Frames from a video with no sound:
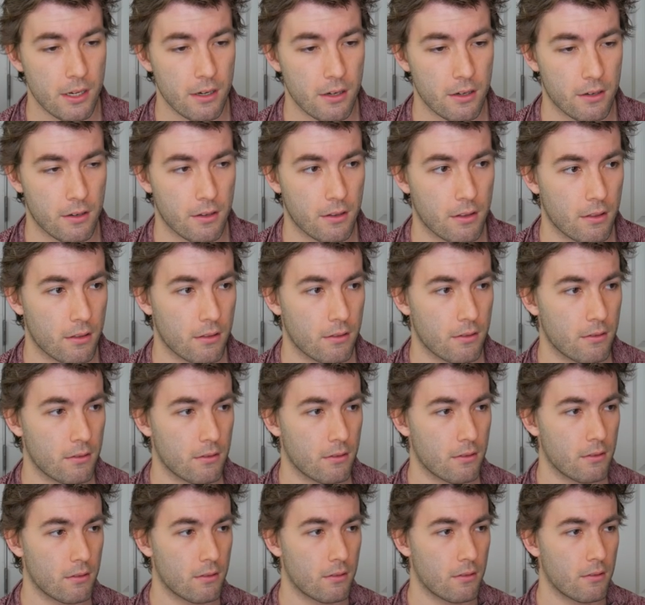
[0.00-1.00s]
it,
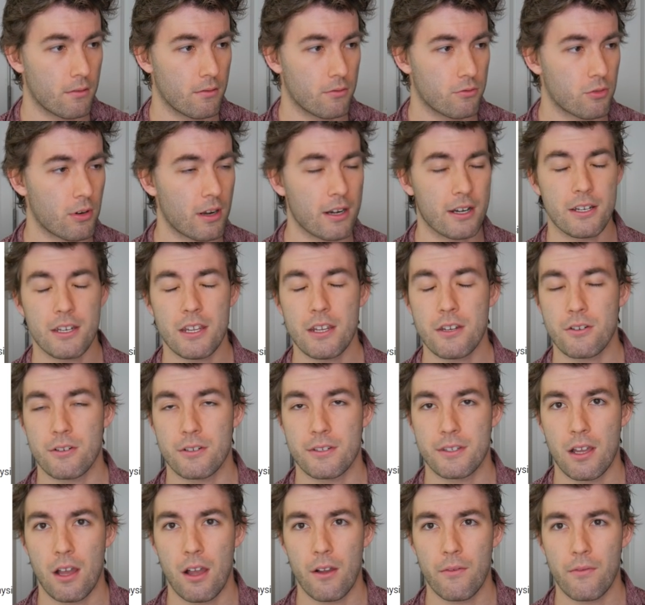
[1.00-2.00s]
trying to teach
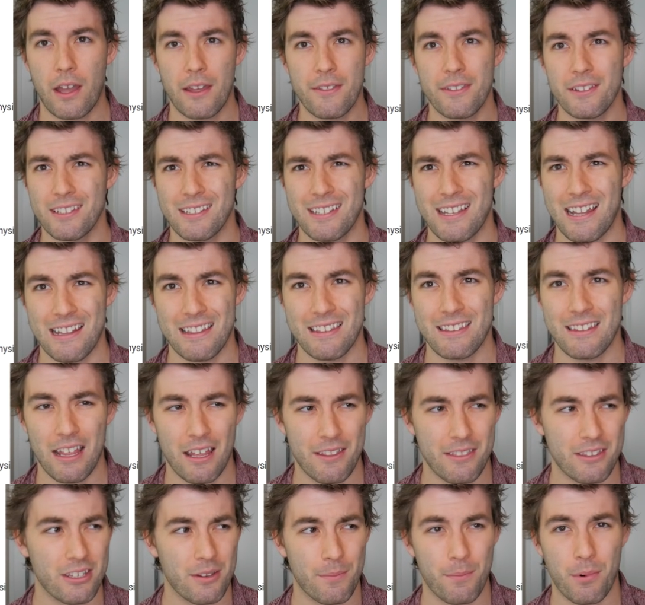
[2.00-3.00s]
yourself, I
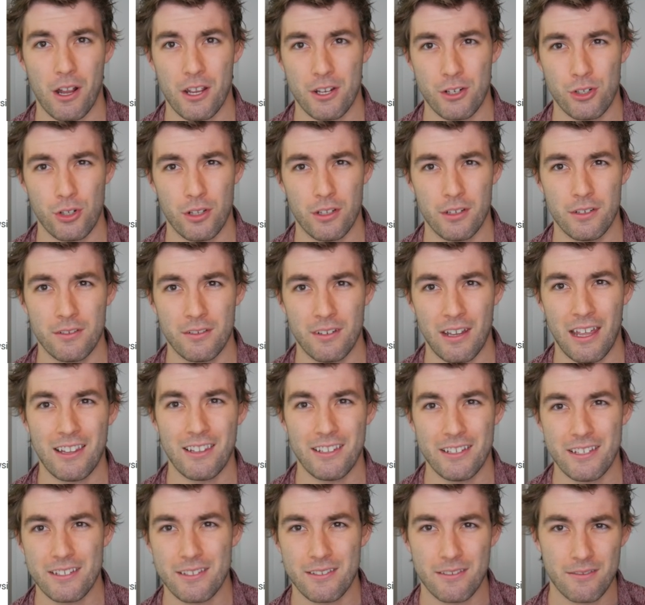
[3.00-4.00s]
think you probably should at
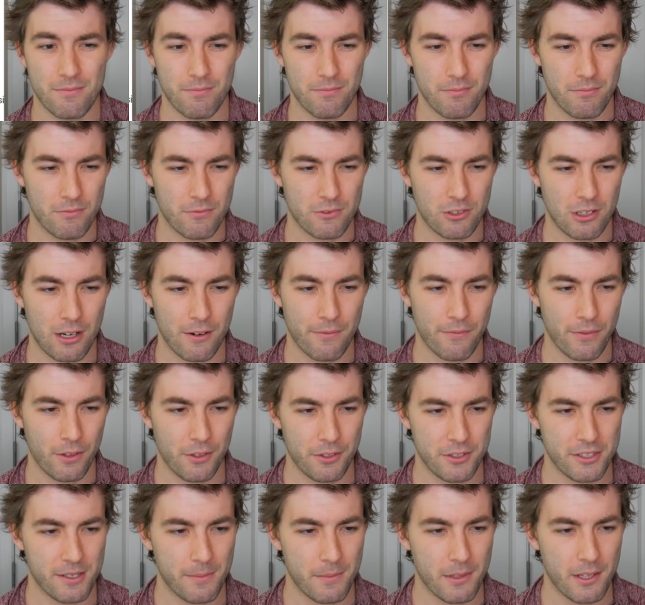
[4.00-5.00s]
least try to
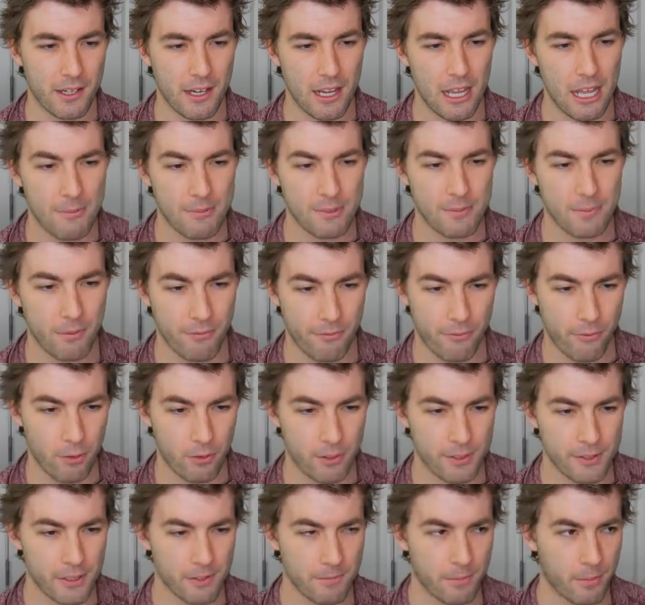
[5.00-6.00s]
fill in some of the gaps
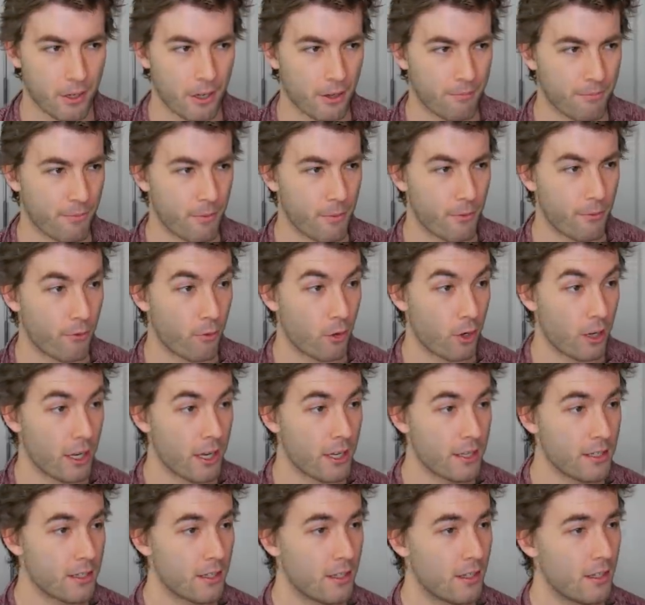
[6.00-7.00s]

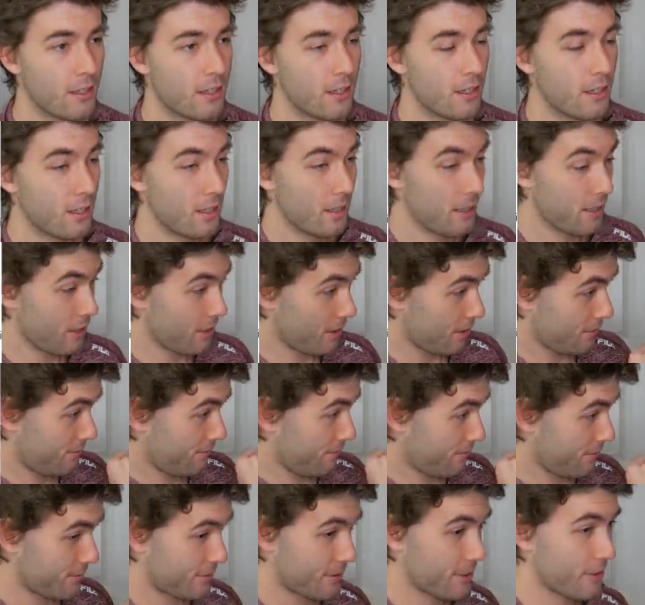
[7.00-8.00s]
beforehand.
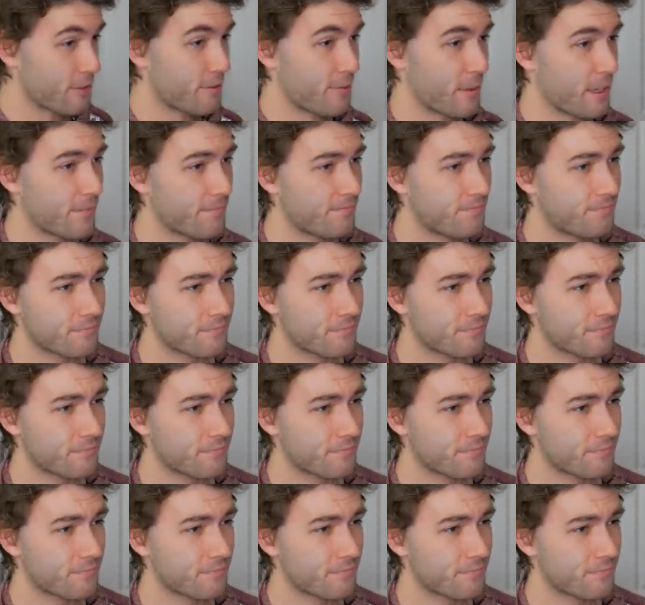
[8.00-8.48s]
Excuse me.